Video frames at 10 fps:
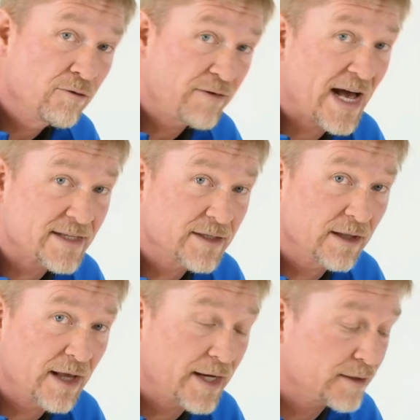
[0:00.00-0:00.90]
Fast
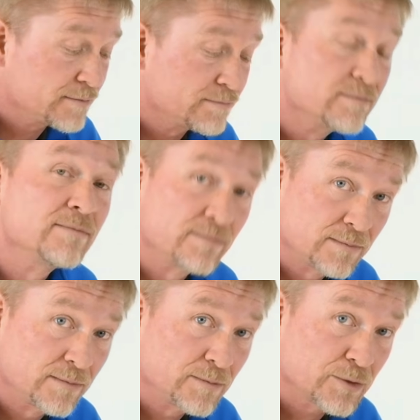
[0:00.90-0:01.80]
and light.
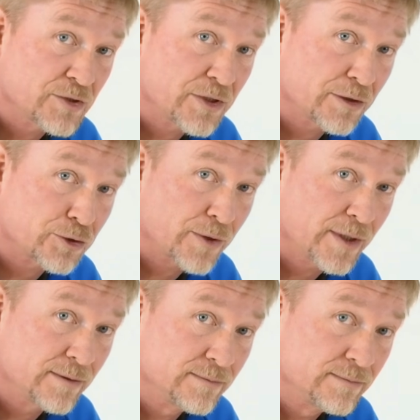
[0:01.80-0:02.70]
We'll see you on the
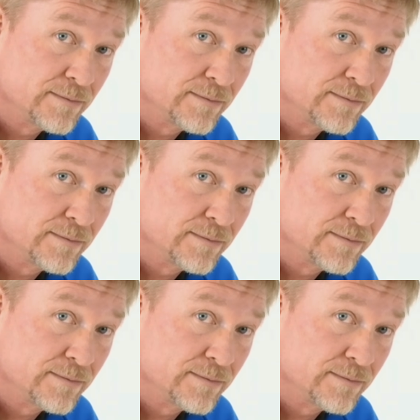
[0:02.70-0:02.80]
trail.